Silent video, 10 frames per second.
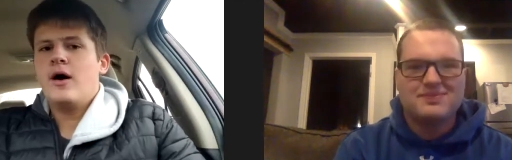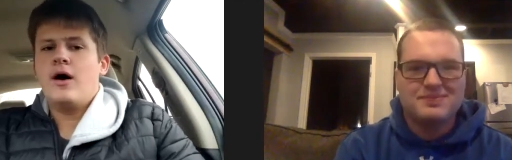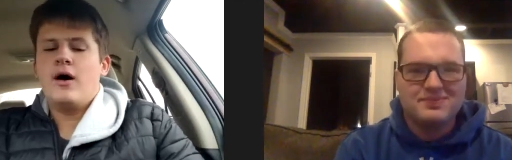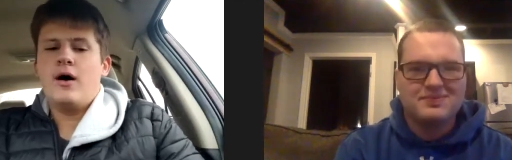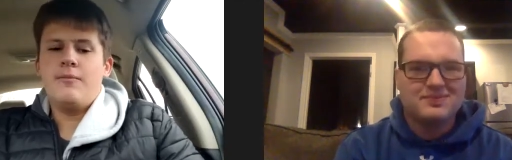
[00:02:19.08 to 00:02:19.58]

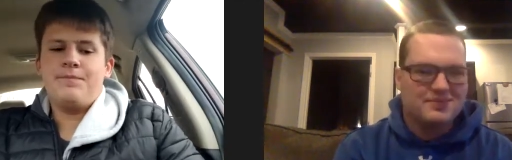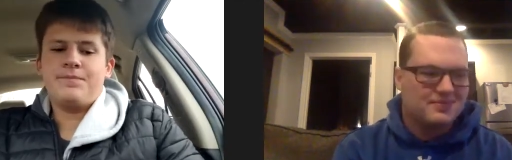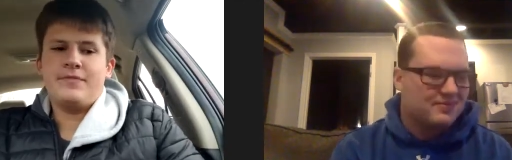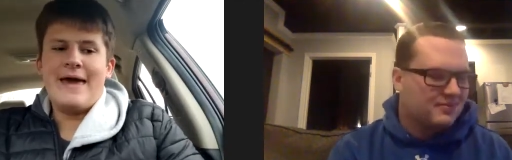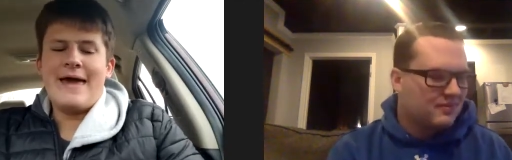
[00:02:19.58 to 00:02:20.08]
Speaker 1: um
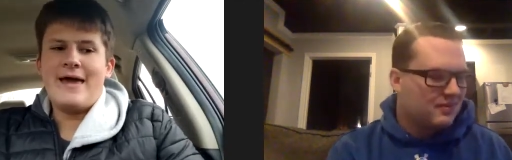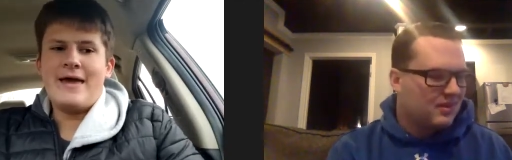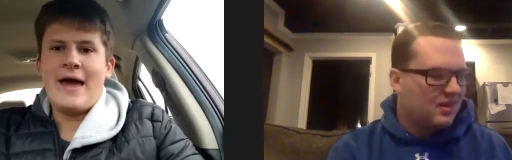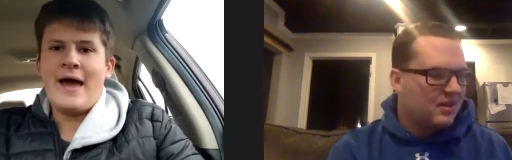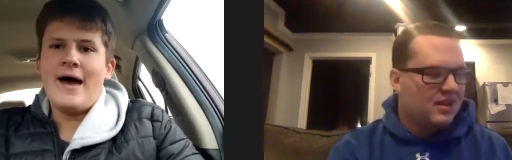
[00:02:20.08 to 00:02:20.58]
they
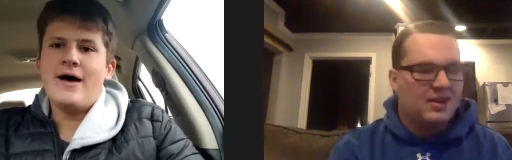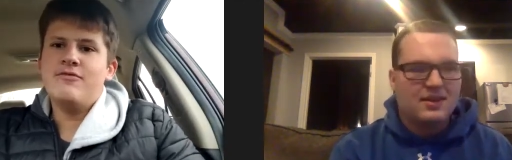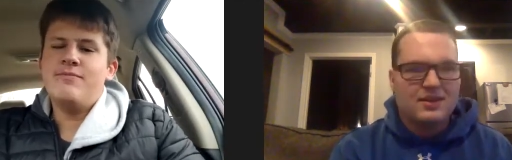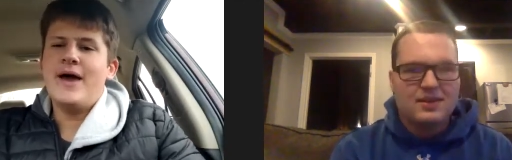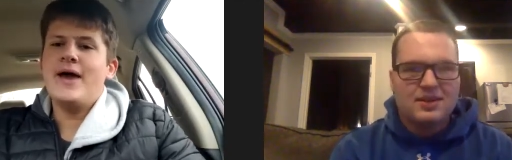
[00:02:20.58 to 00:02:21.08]

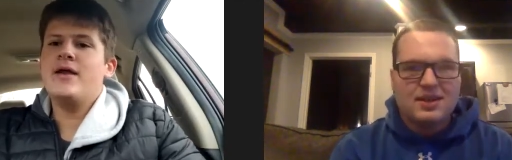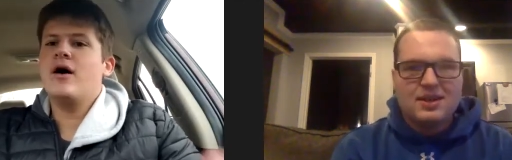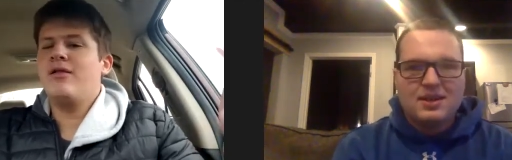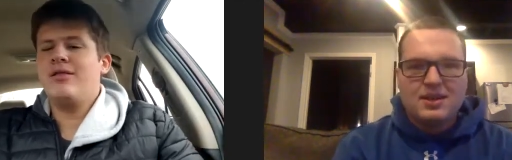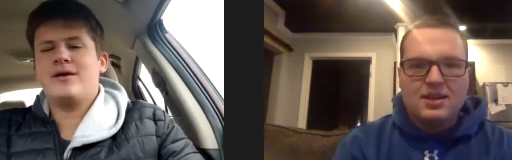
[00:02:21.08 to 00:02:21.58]
have been
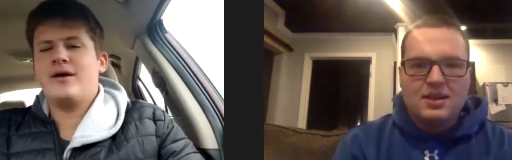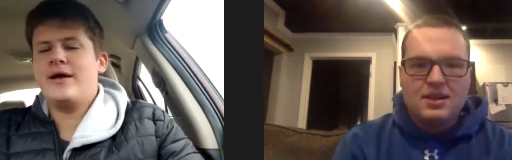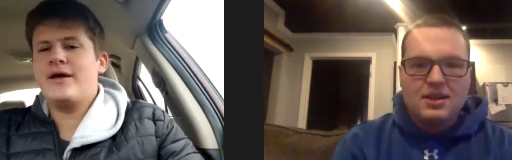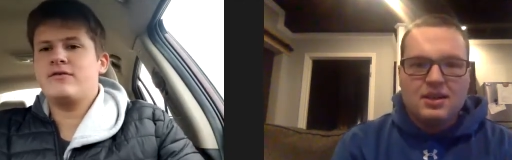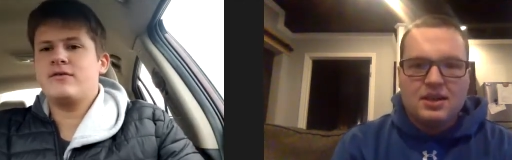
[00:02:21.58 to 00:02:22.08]
i
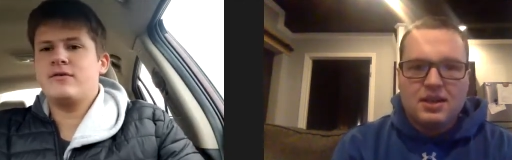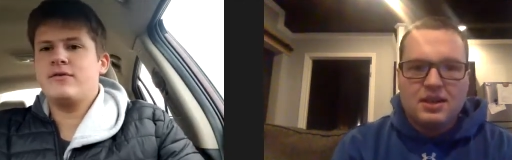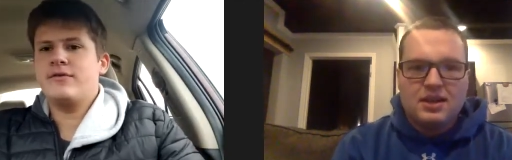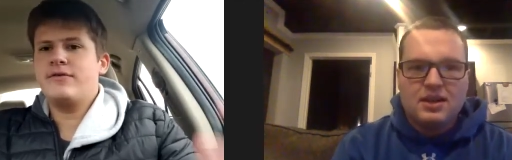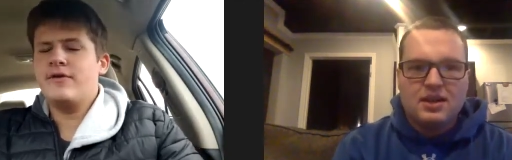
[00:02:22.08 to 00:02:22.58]
guess
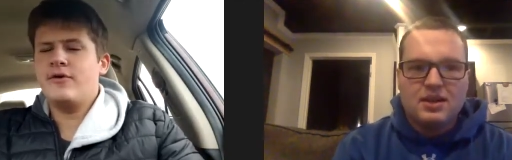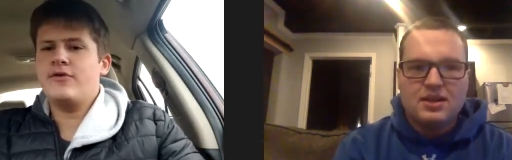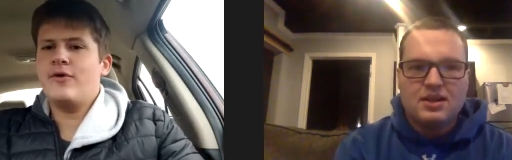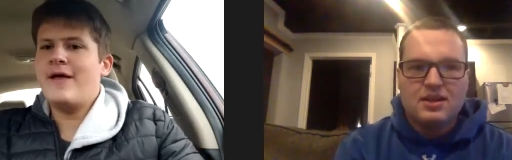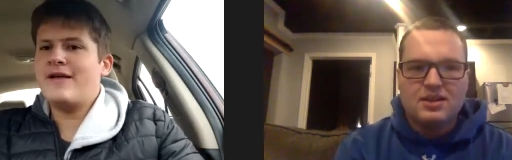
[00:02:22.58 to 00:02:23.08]
they're,
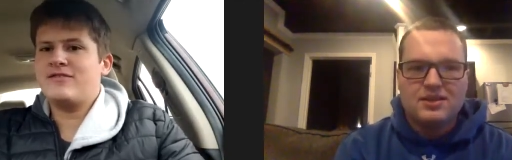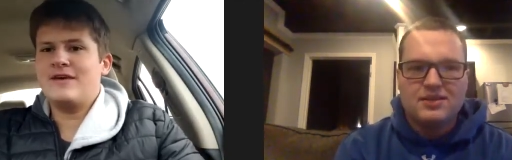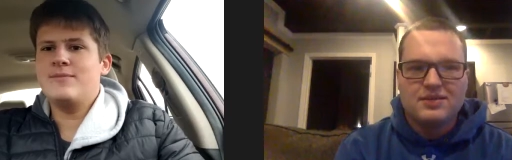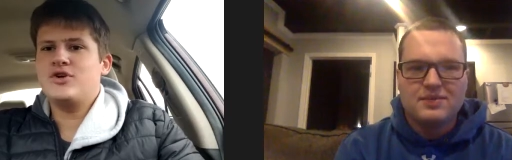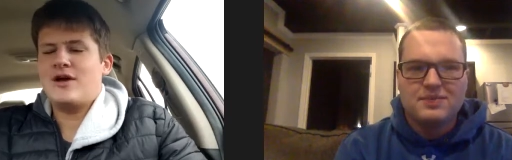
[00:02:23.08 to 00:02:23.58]
they're in that
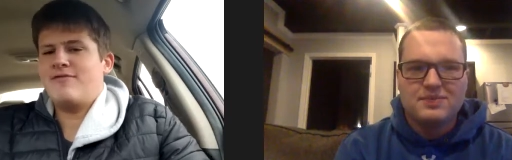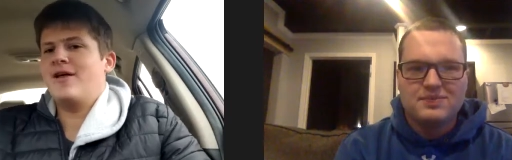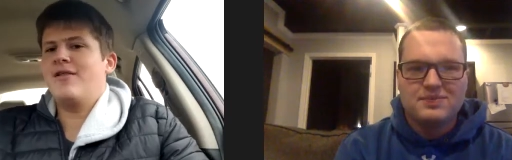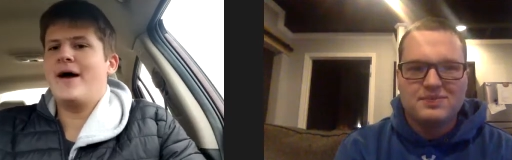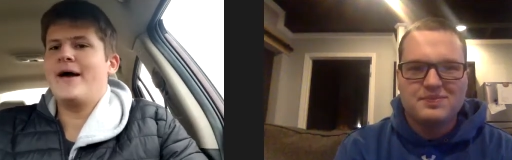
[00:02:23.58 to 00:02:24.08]
same chevy
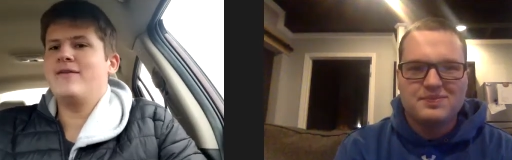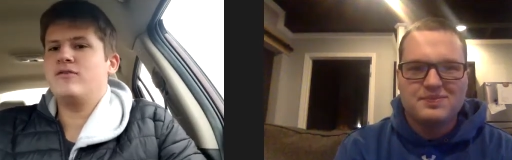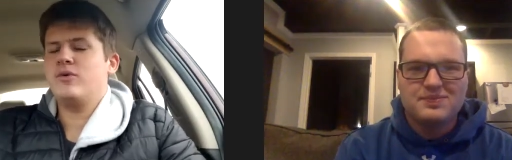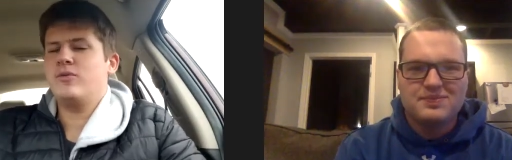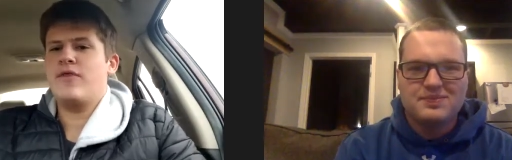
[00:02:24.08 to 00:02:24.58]

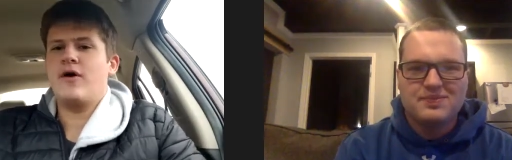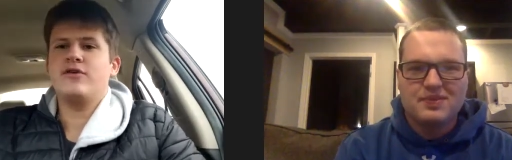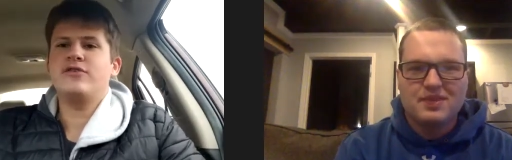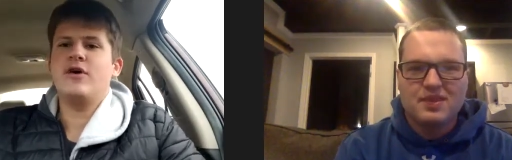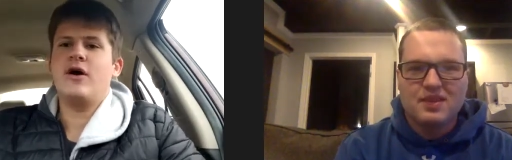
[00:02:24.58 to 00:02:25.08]
alliance with, with
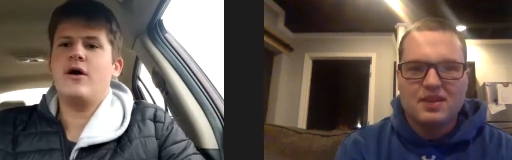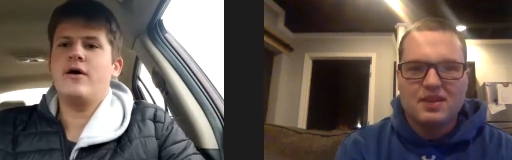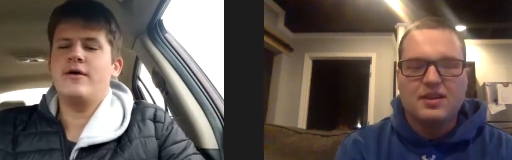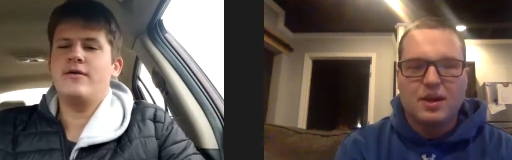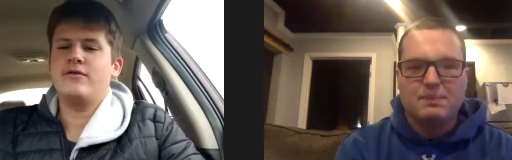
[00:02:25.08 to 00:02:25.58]

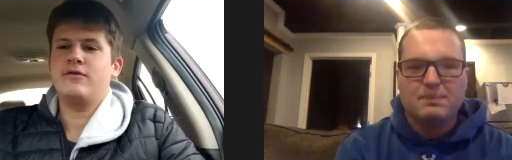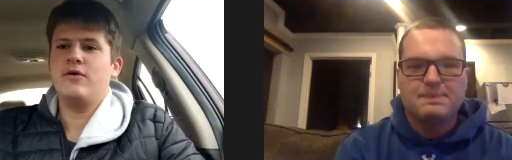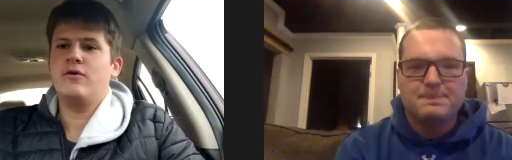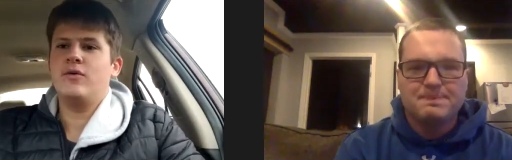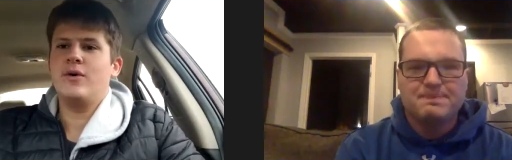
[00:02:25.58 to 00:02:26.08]
rcr and
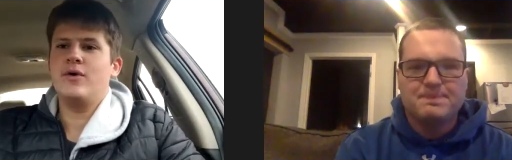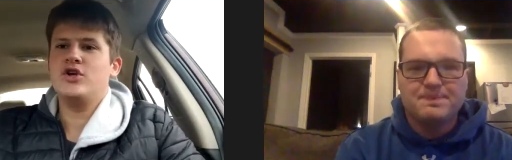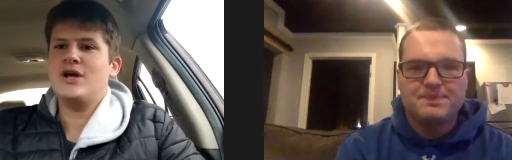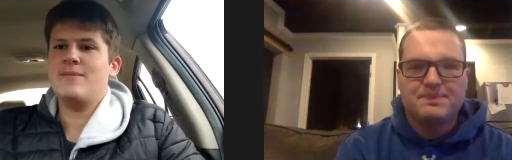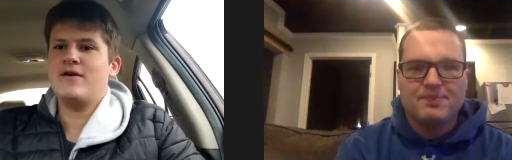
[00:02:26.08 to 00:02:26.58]
so when, when
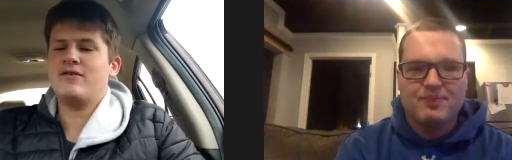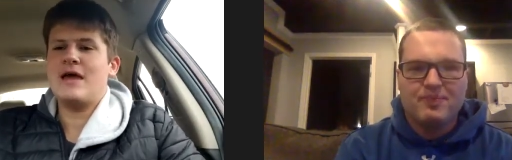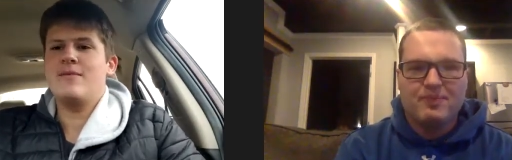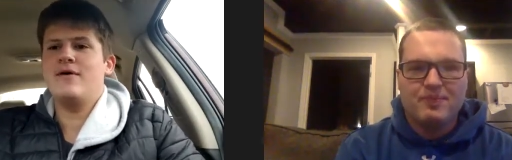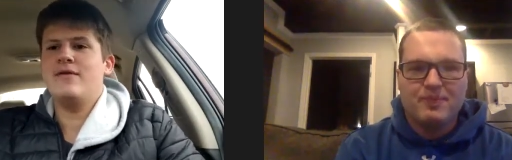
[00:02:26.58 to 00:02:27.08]
gms
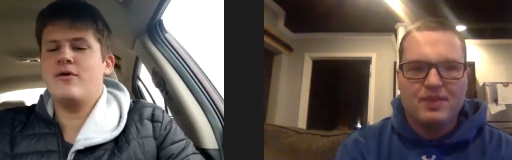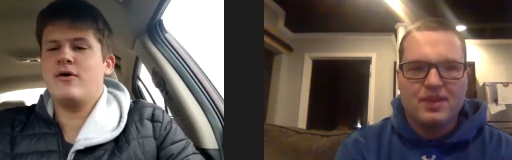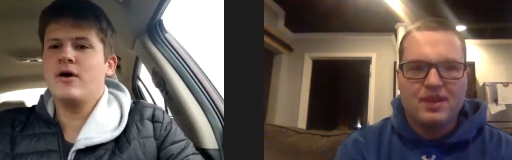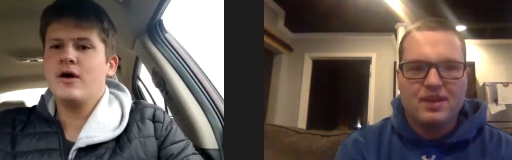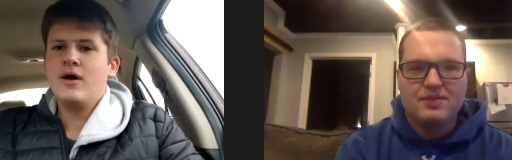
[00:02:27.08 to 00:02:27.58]
came in they
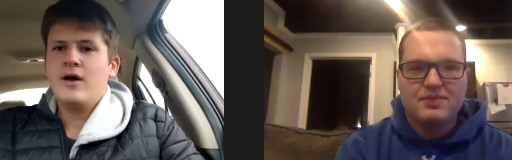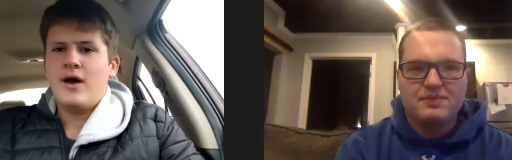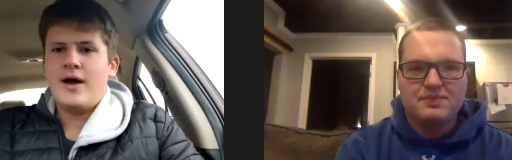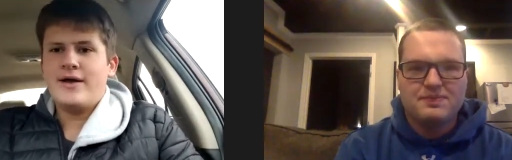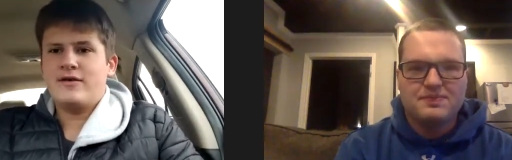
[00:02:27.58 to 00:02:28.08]
were
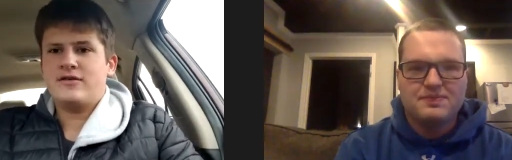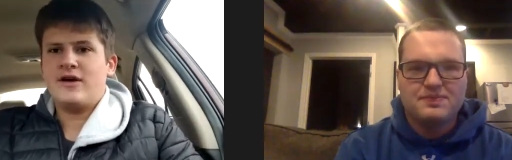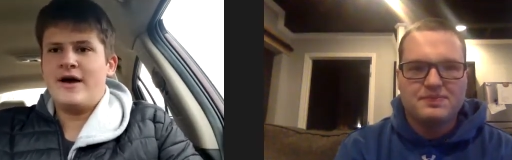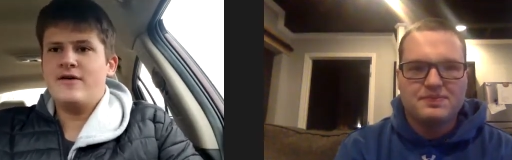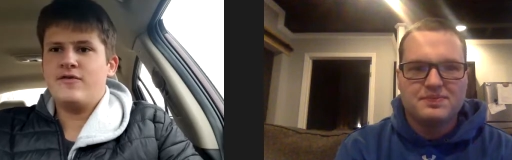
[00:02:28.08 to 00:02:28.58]
i guess
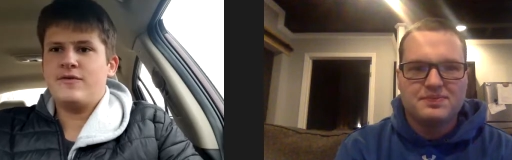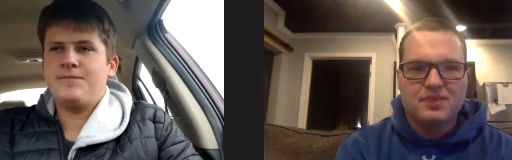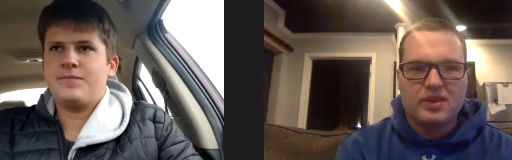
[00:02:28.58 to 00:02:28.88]
kind of